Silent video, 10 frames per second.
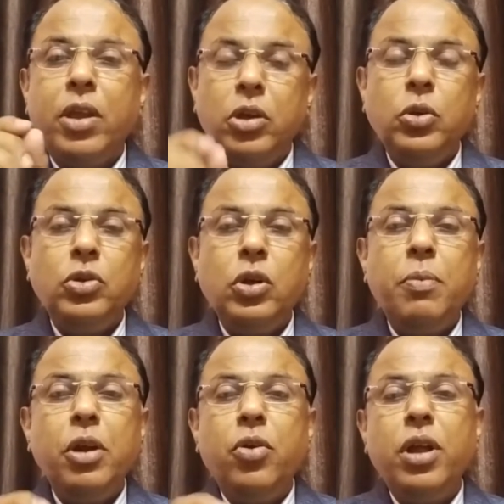you should
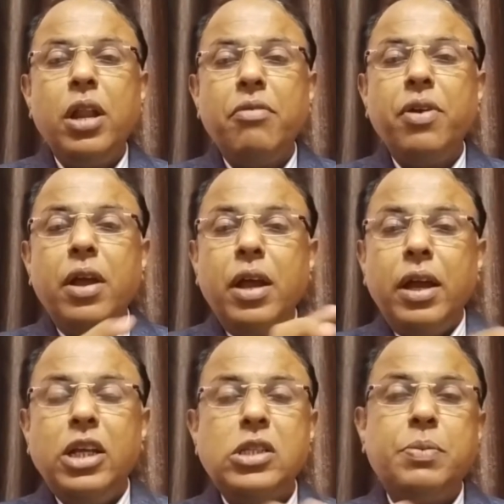be good enough
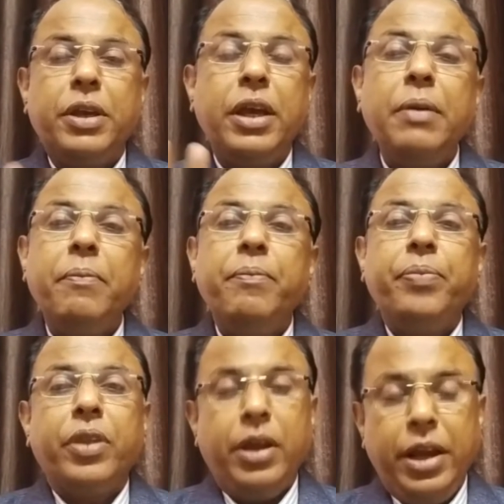in speaking
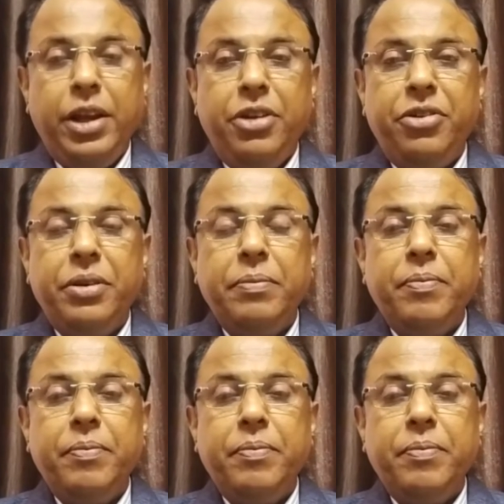English.